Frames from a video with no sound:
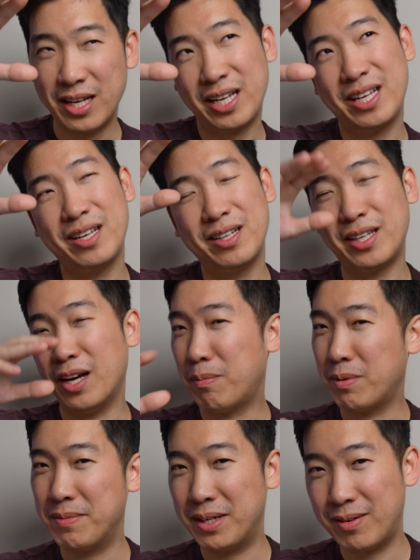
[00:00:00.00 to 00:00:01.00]
in the
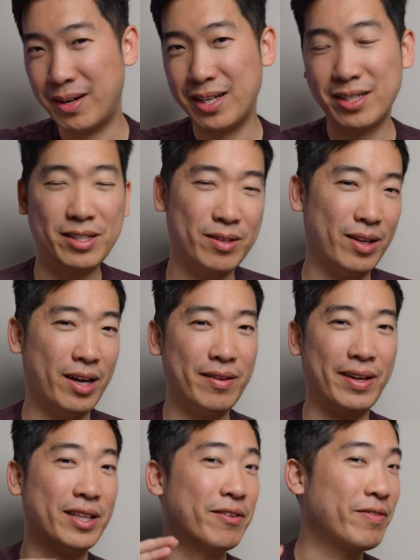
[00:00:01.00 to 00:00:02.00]
upper mid-range. So a lot of
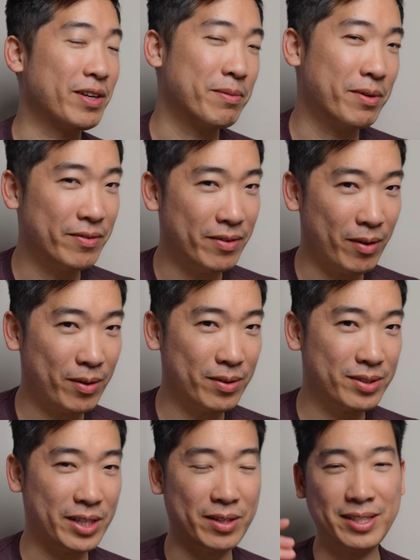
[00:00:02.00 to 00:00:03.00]
like the female
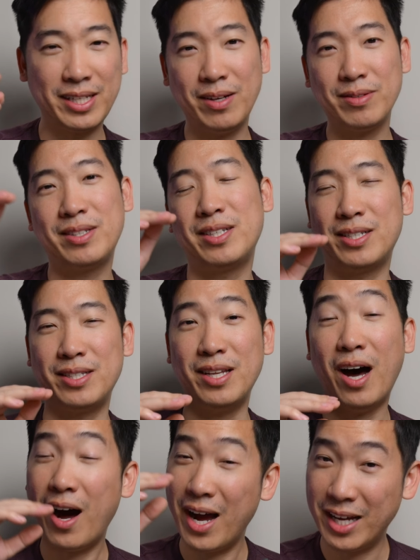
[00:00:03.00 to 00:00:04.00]
vocals, they all sound just
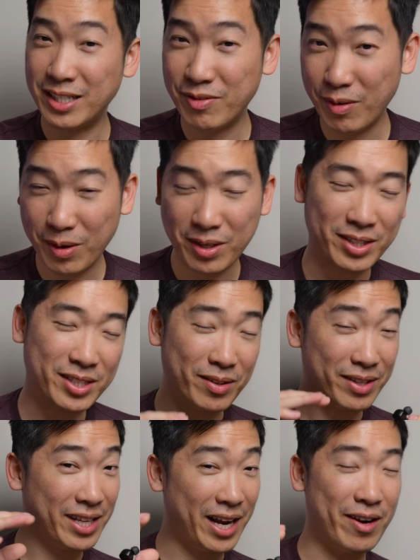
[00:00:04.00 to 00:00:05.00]
not as forward. They're still
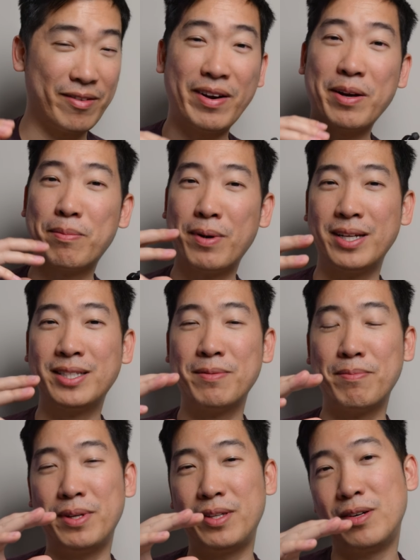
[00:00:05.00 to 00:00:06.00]
there, very present,
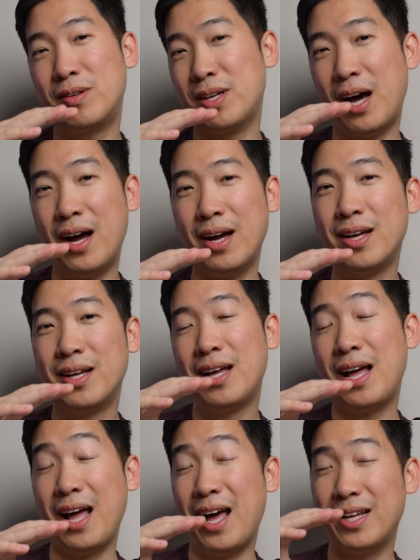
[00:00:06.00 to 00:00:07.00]
but they're not
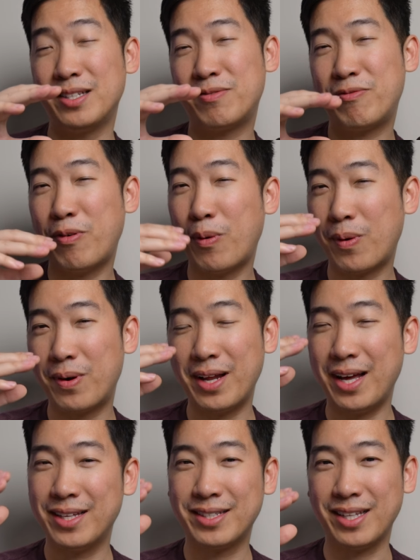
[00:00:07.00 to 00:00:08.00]
as forward as